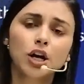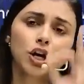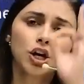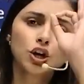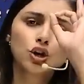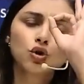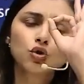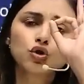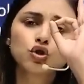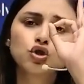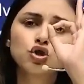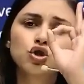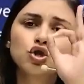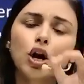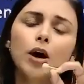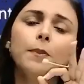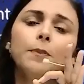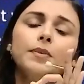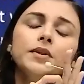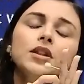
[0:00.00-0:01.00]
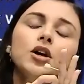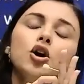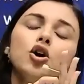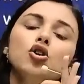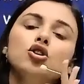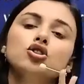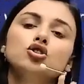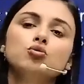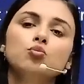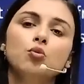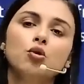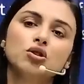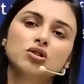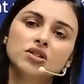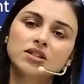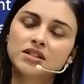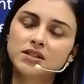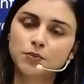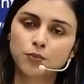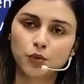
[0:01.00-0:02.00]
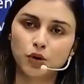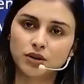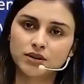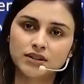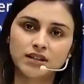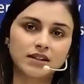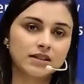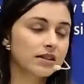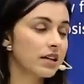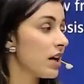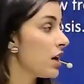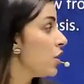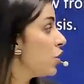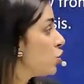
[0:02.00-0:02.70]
to stop the osmosis process.